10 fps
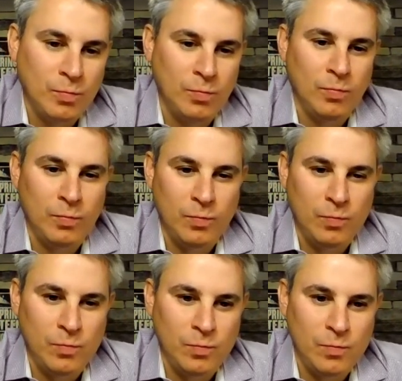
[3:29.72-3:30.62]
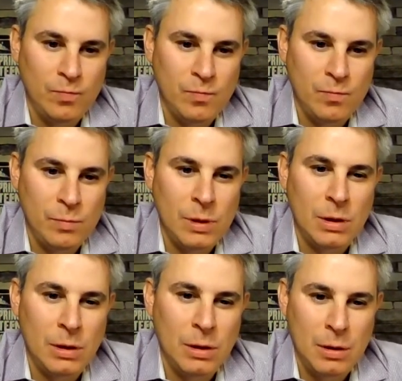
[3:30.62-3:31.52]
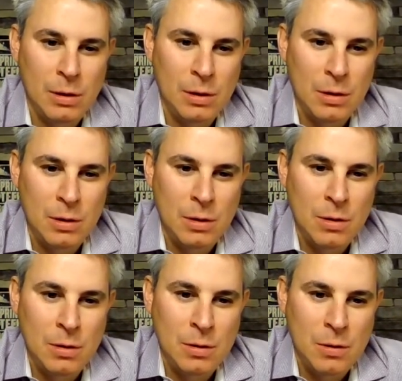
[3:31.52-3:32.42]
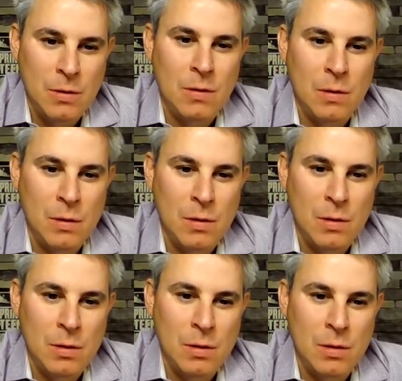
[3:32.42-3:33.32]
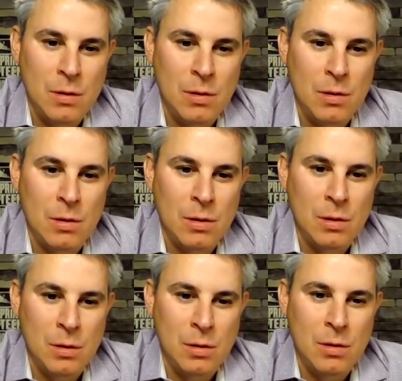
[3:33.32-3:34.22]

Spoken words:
This person isn't speaking.